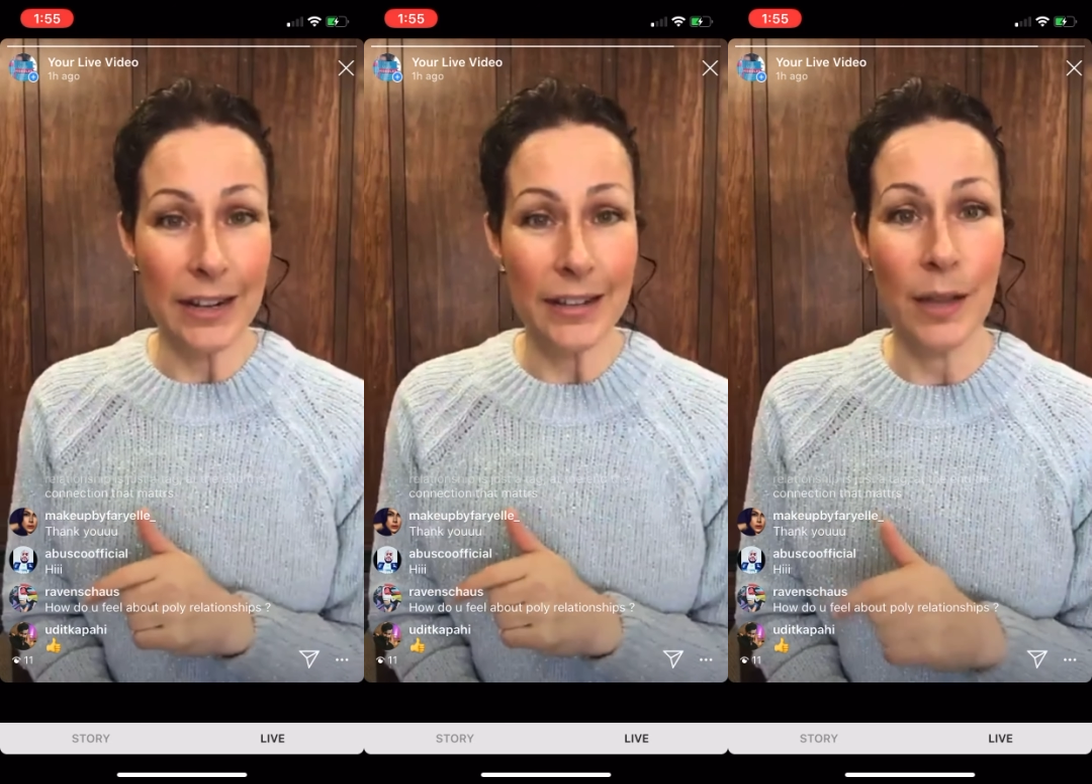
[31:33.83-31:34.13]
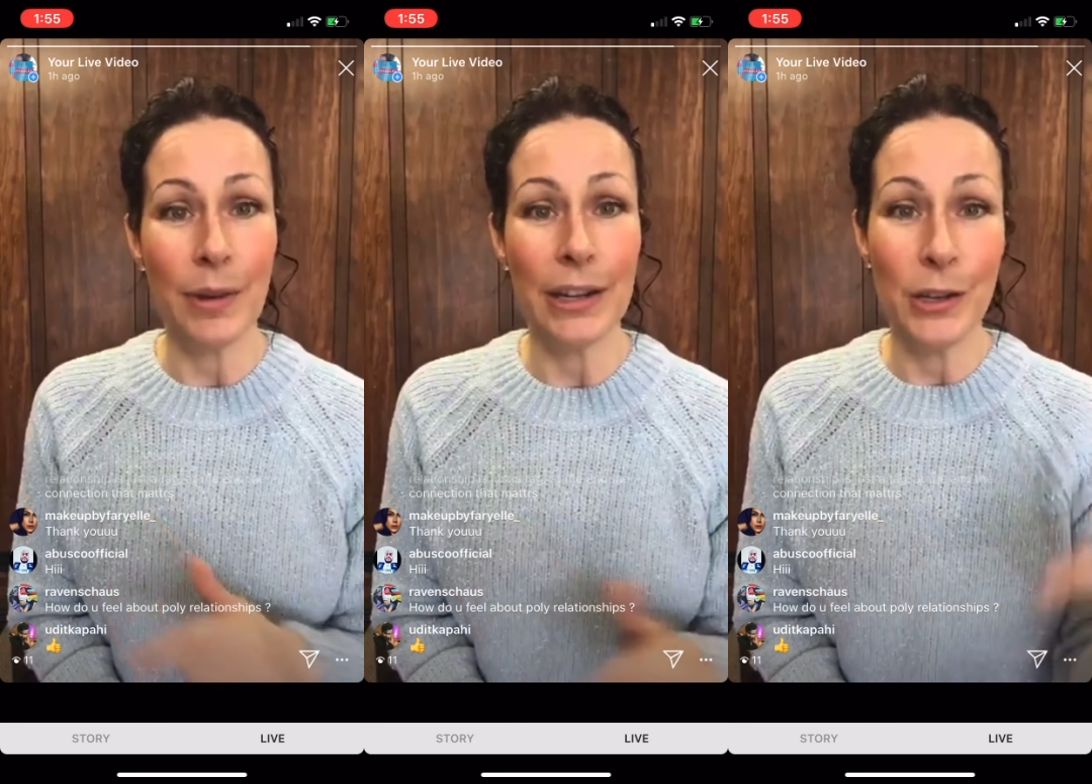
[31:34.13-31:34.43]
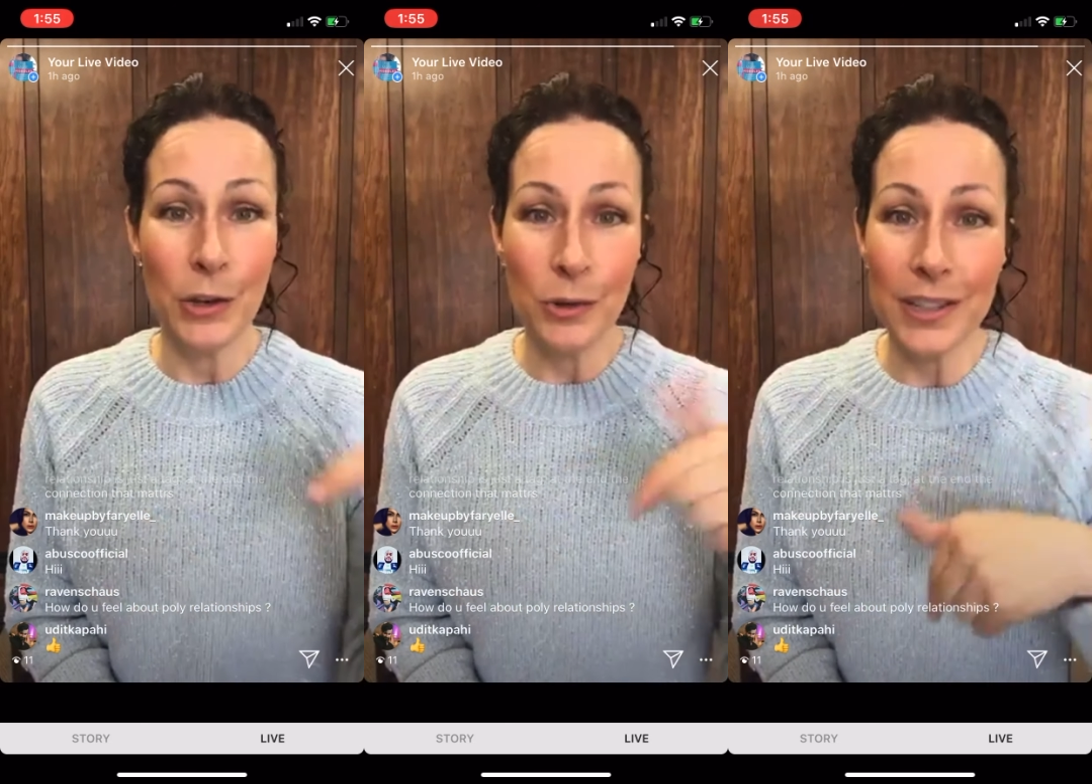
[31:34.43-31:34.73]
somebody
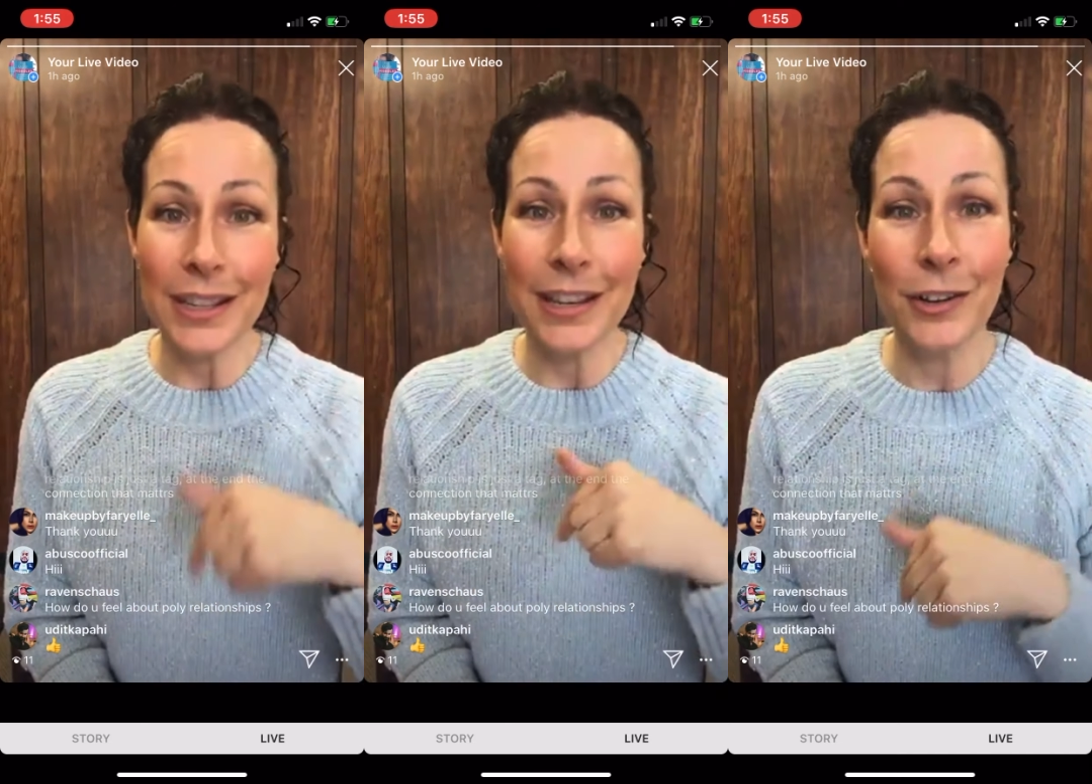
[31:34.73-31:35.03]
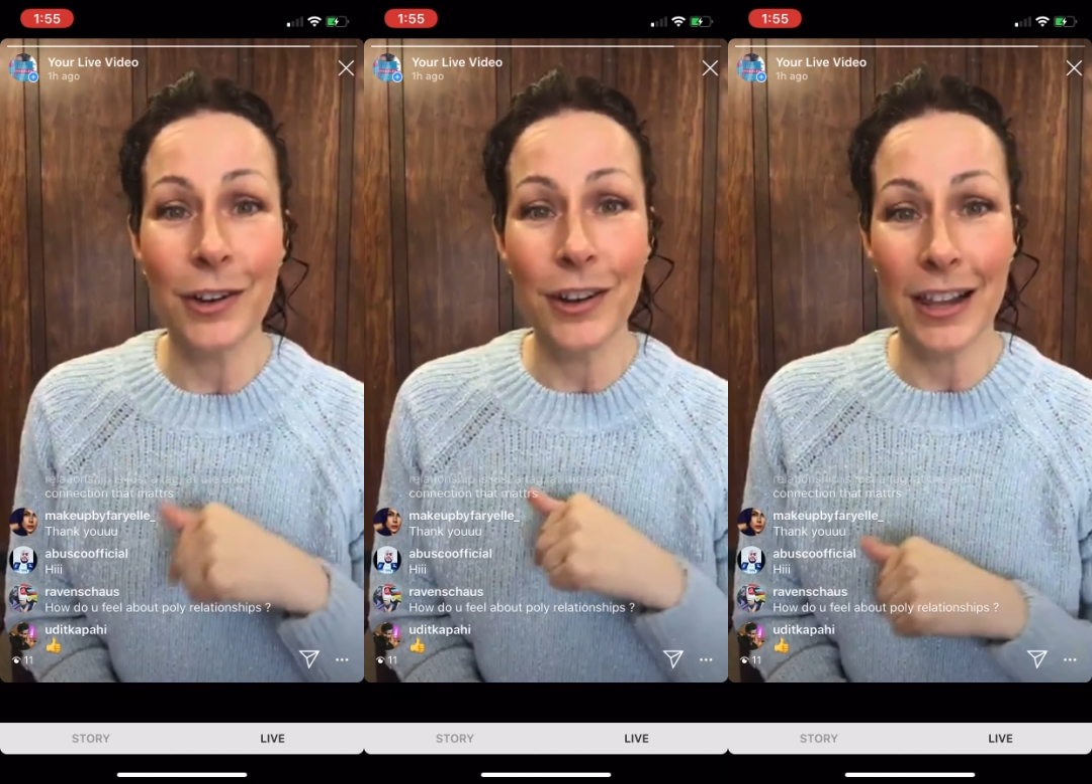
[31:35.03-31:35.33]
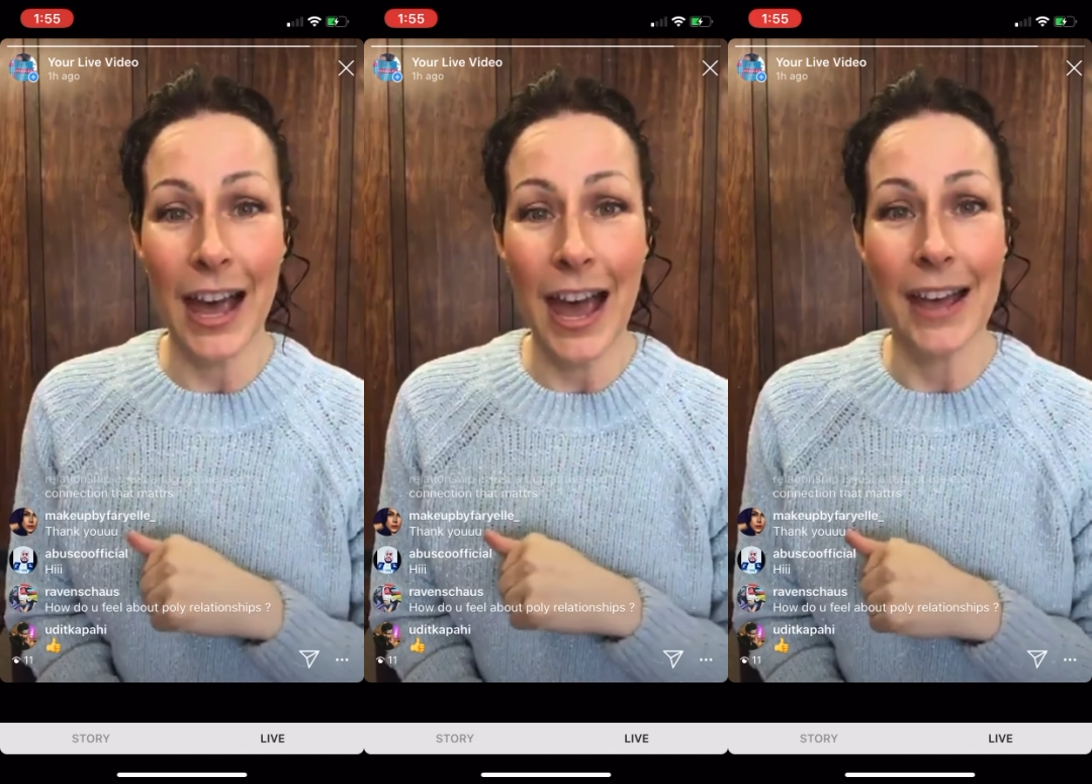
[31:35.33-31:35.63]
who was in her
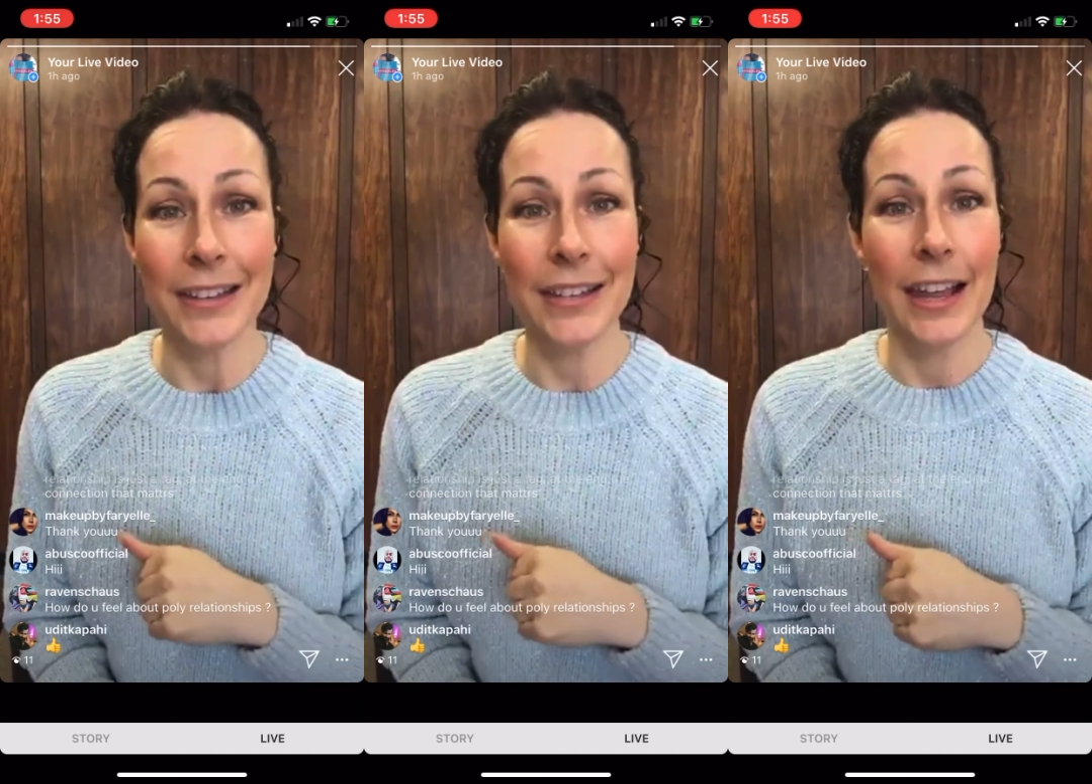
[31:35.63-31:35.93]
class